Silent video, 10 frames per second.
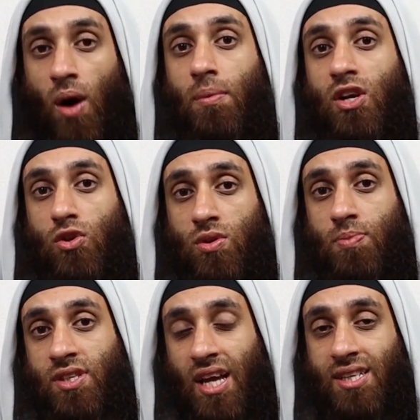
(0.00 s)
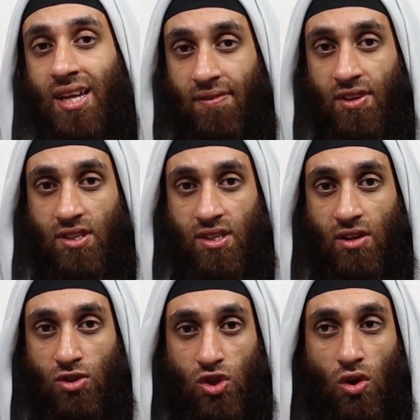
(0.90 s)
What I'm going to do is present an evidence
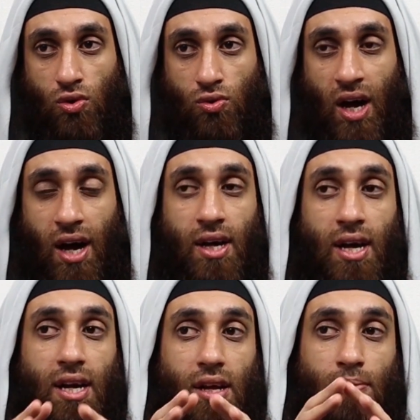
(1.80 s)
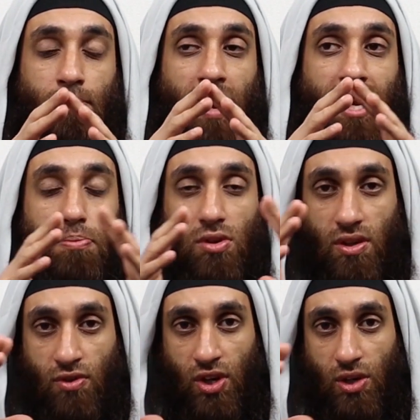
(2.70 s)
now to show you that many
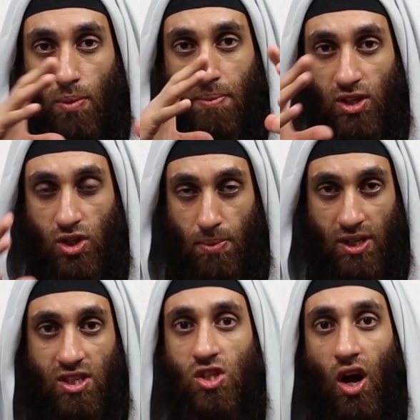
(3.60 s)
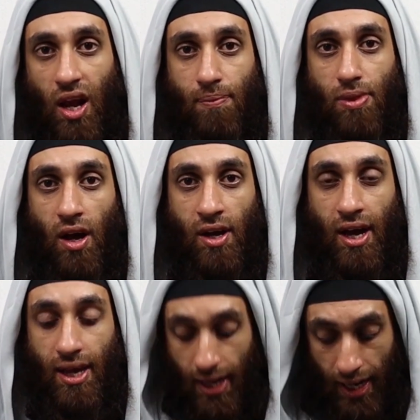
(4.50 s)
books of creed were mentioned by this scholar,
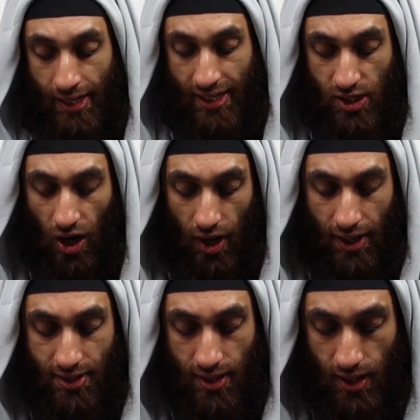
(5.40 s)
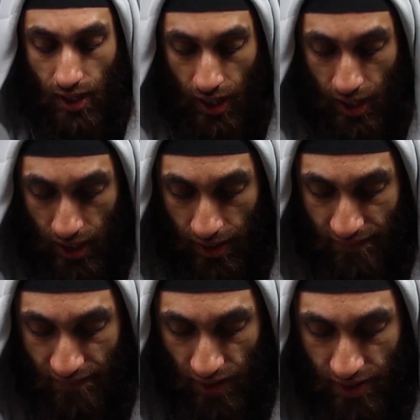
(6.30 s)
okay? And he died
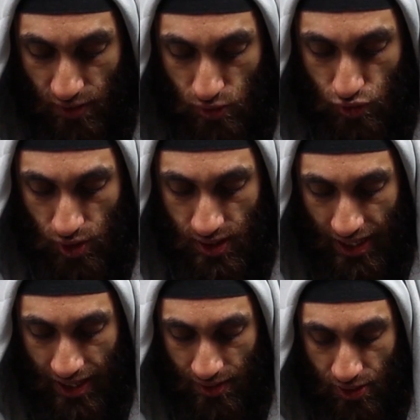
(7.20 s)
535.